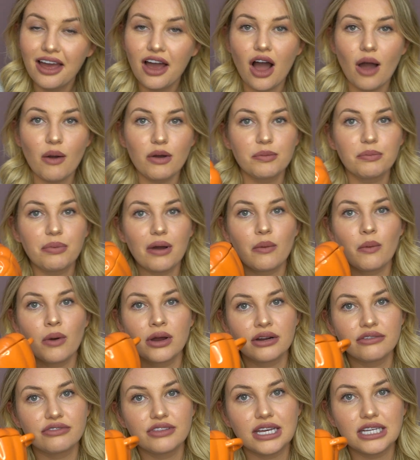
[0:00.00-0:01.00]
I would buy
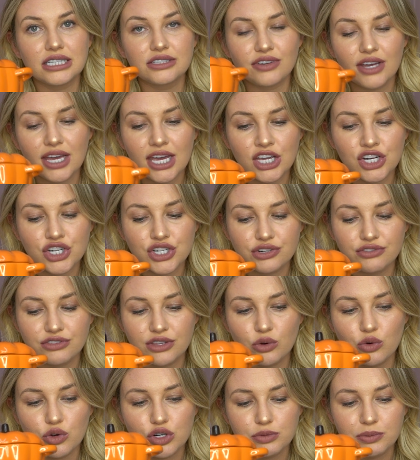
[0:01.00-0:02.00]
one of these for each of
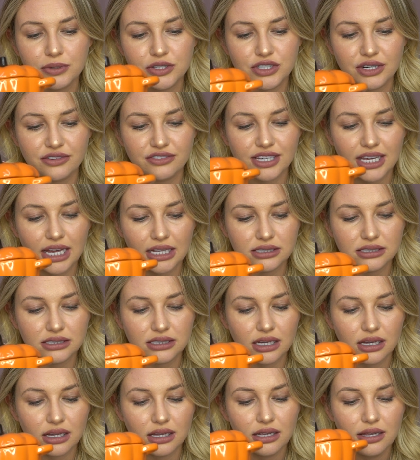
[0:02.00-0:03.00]
the autumn
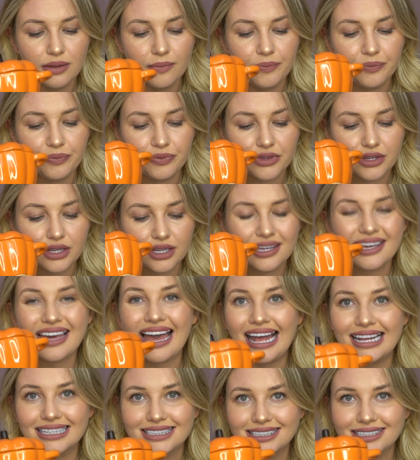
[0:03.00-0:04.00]
extravaganza
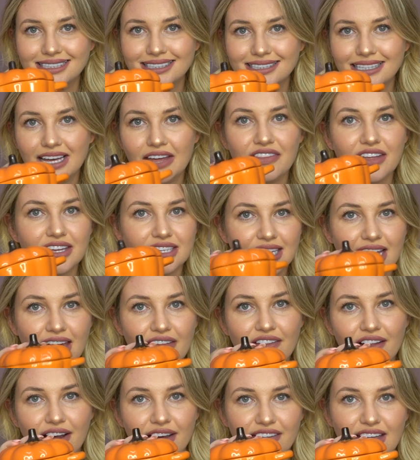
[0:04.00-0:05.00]
guests, and they'd
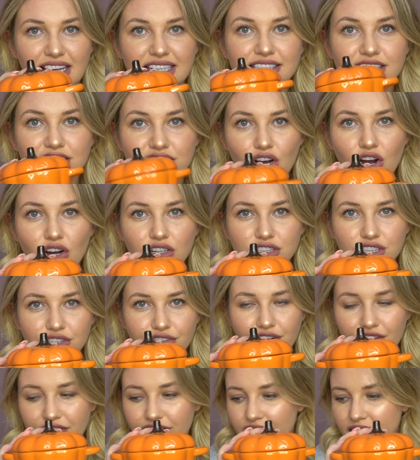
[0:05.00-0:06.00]
get like their starter
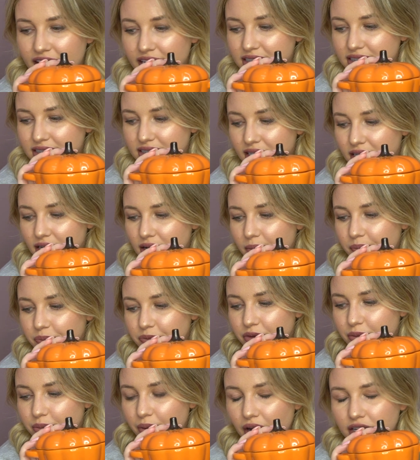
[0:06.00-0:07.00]
in this.
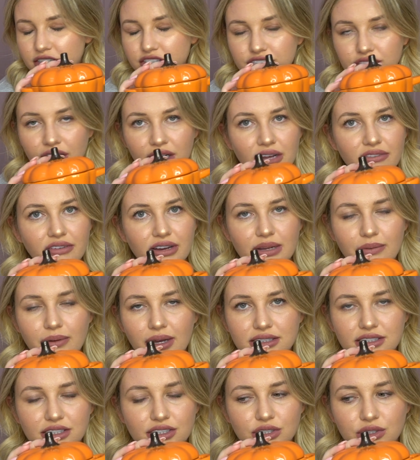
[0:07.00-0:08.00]
But I just don't have
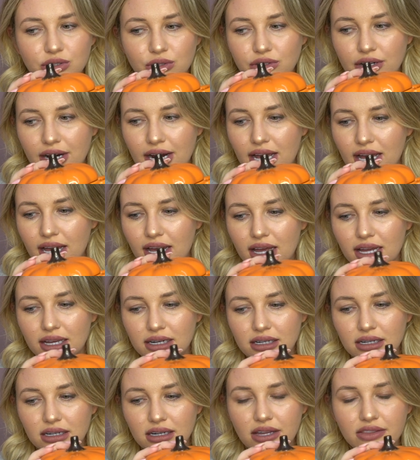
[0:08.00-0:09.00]
anywhere to store it,
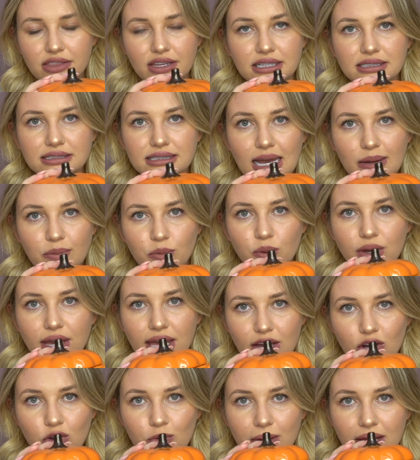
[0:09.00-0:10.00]
and I think Sam will
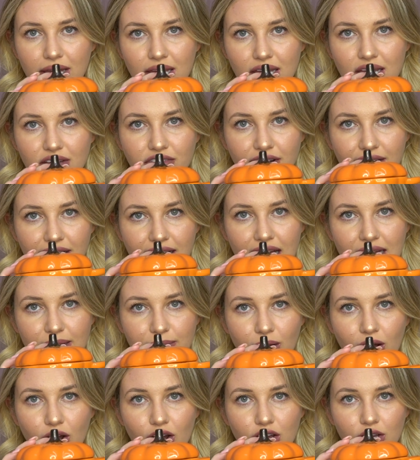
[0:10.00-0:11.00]
kill me if I came
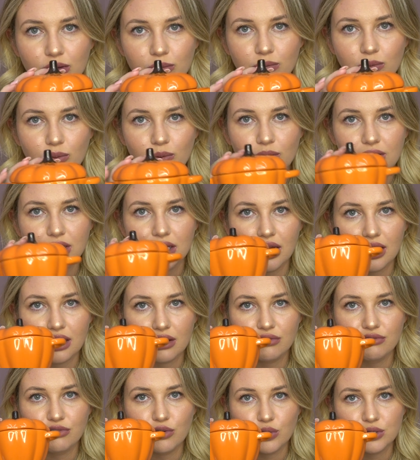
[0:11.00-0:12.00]
home with like
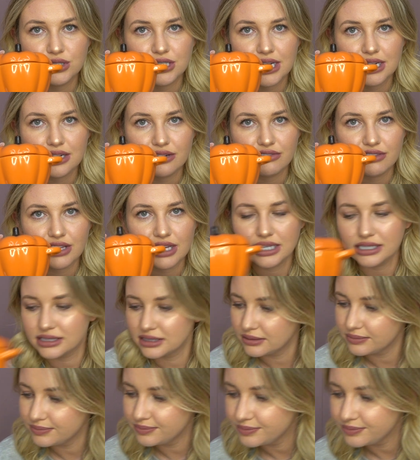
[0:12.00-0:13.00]
14 of these.